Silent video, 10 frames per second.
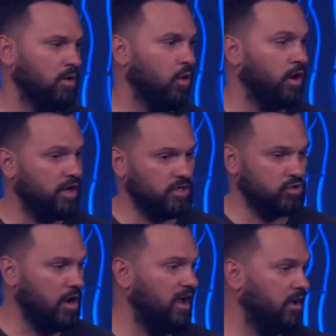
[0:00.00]
or it can
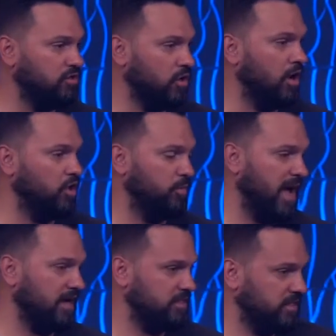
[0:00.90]
draw you
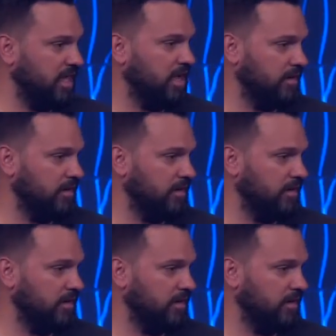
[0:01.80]
back to God.